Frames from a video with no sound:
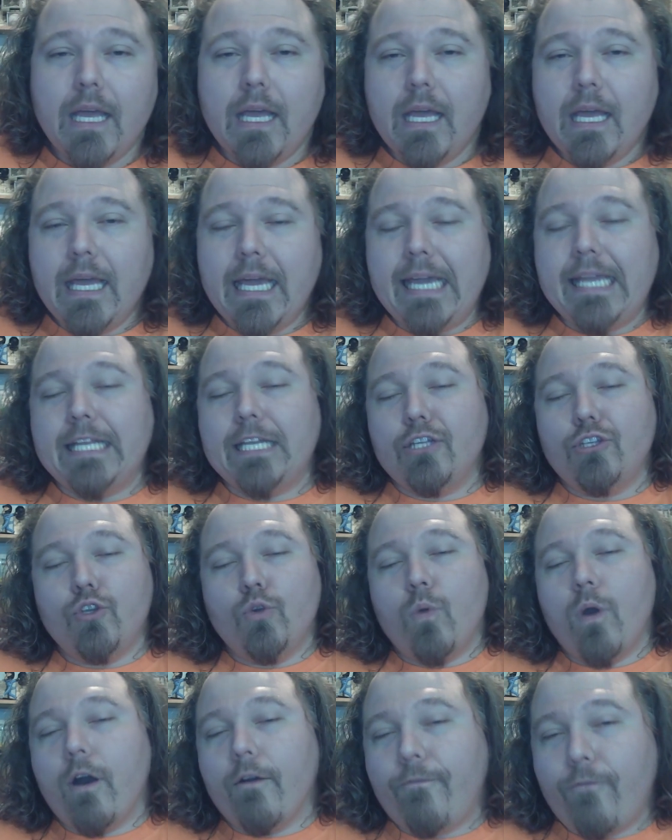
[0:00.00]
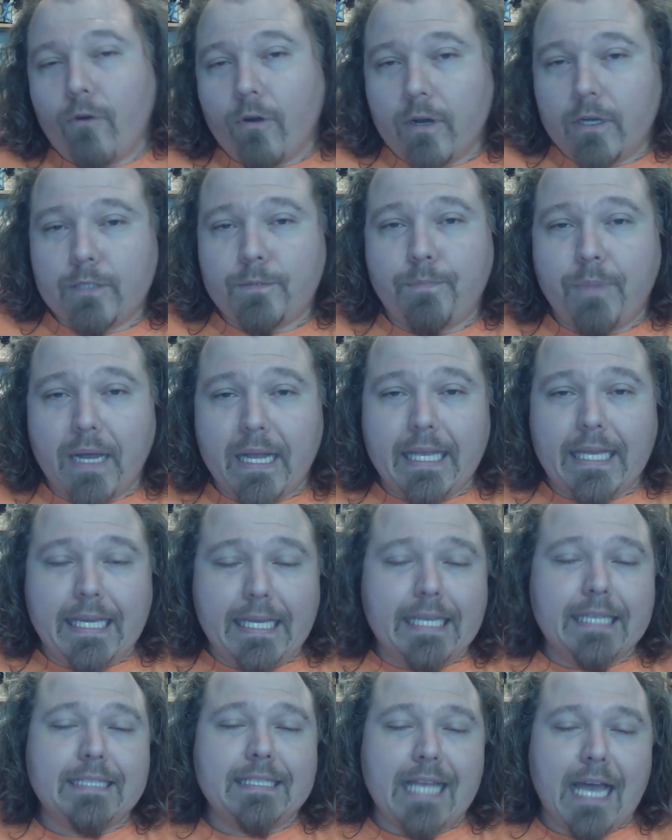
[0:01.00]
He didn't do well for us, but
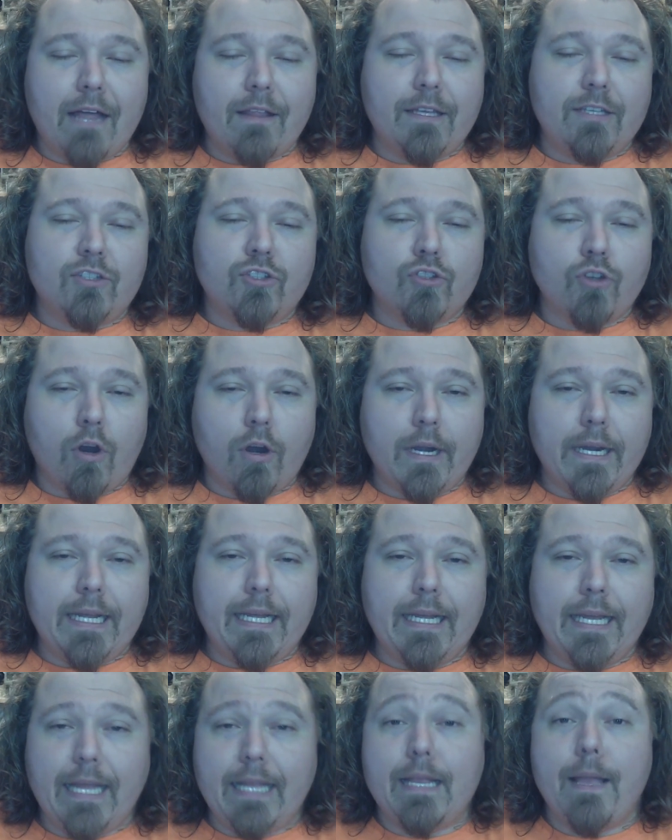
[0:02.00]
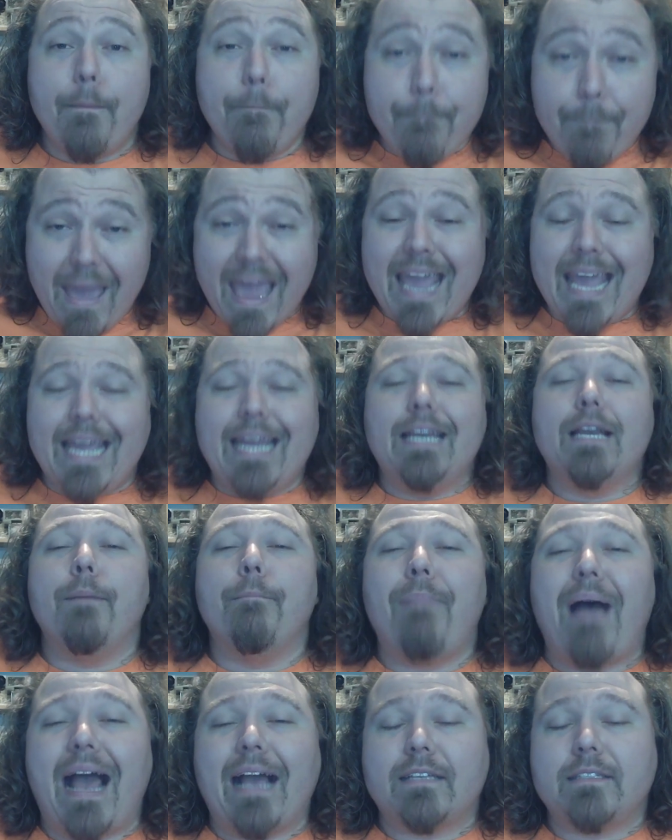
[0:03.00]
he is now the starting and main
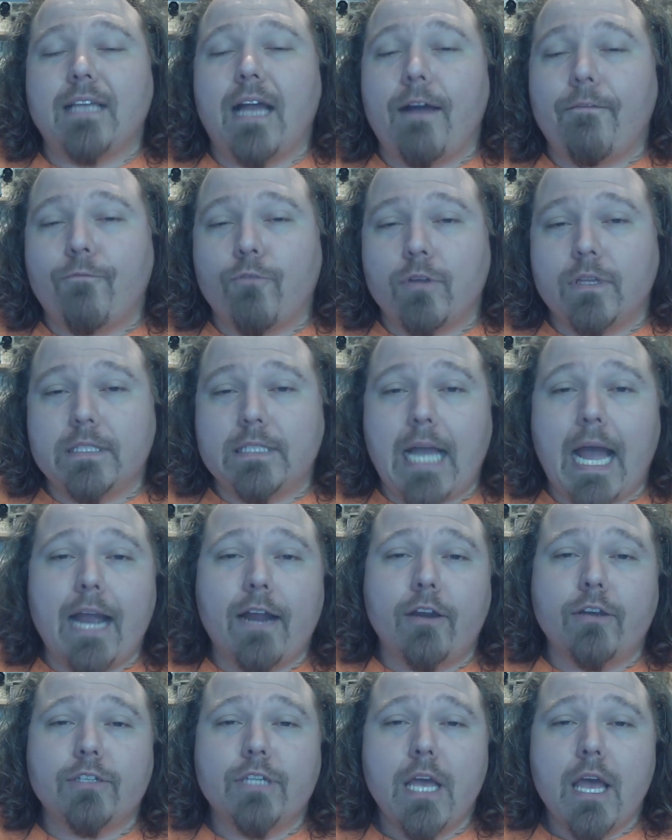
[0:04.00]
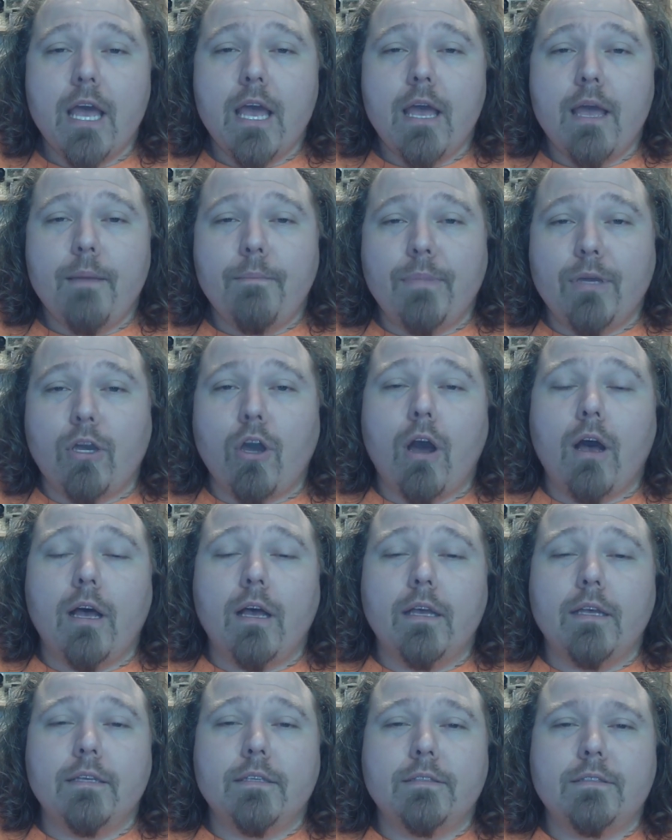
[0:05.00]
backstop for the Tigers
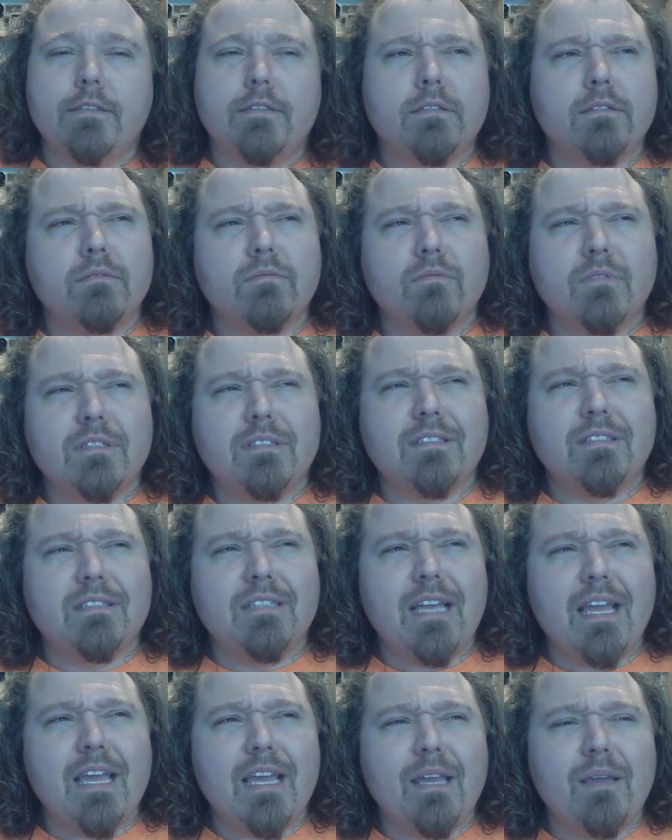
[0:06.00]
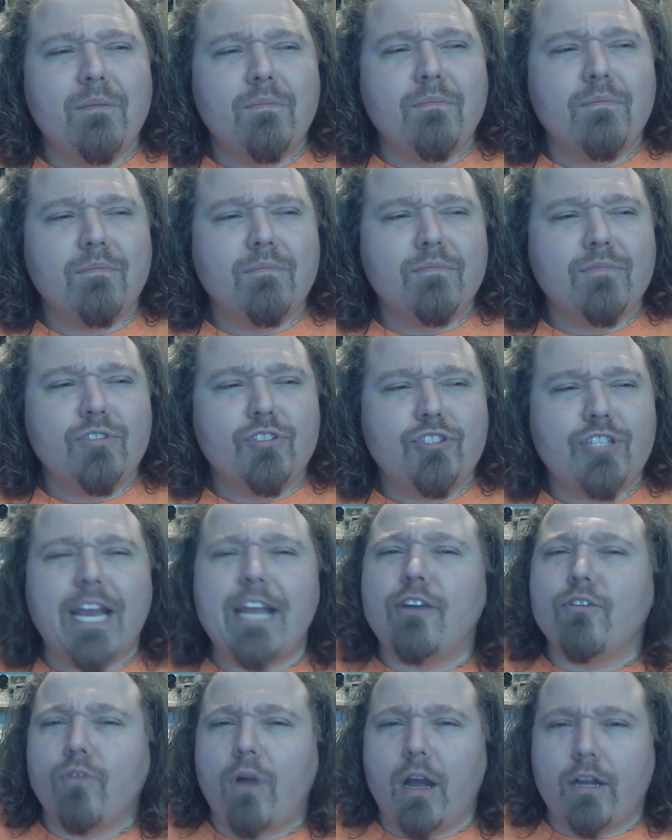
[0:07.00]
because, what's his name?
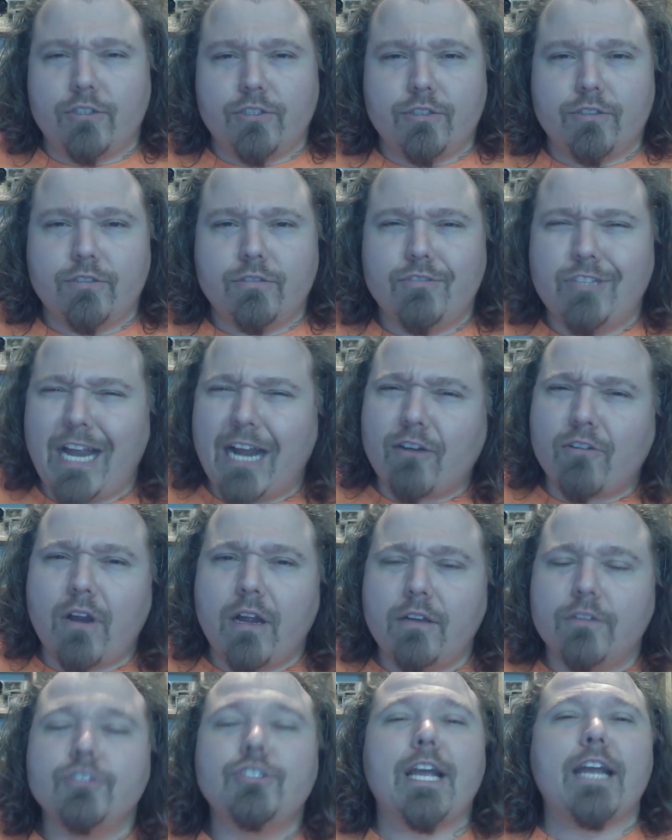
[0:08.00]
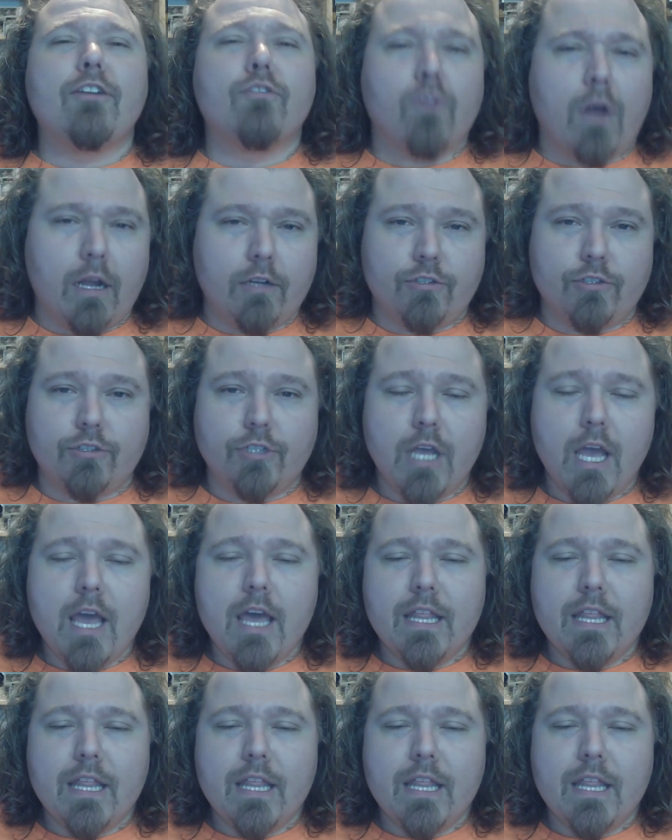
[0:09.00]
Jake Rogers. Jake Rogers.